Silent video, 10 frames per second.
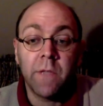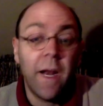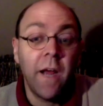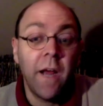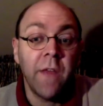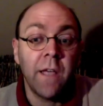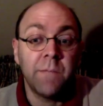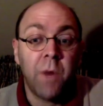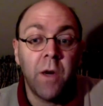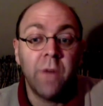And I think as
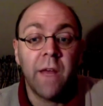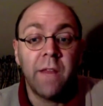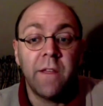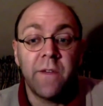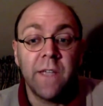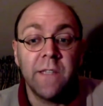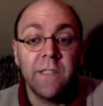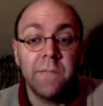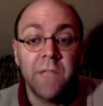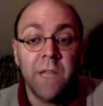part of that, the
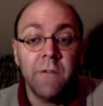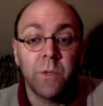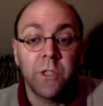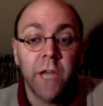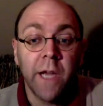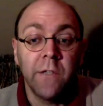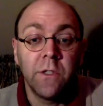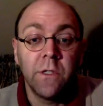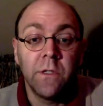devices themselves will change.